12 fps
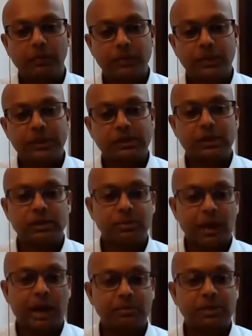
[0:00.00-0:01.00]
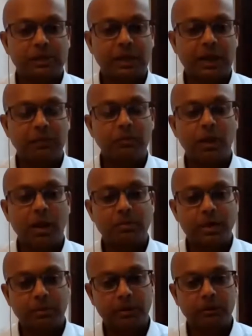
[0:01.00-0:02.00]
this is perhaps a time where
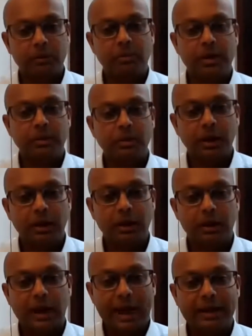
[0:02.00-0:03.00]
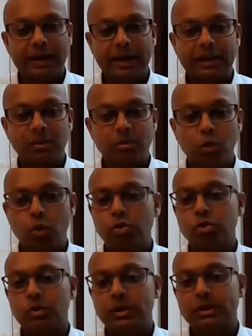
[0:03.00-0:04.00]
people would be allocating more
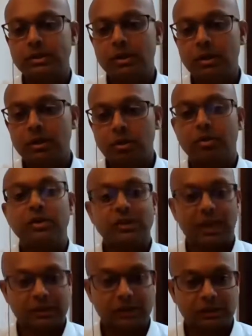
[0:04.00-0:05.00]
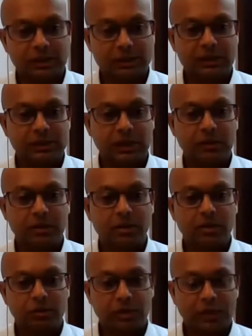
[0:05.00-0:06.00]
towards your risk assets, as I said.
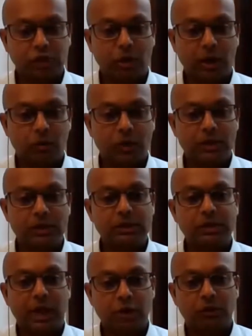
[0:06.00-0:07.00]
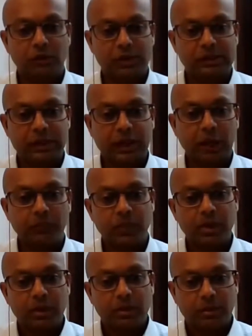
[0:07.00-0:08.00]
So that's your equities and your fixed income.
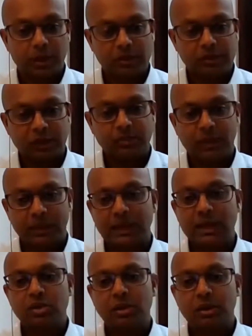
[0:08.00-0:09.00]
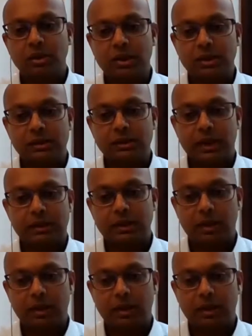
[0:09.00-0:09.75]
Because expectation is that,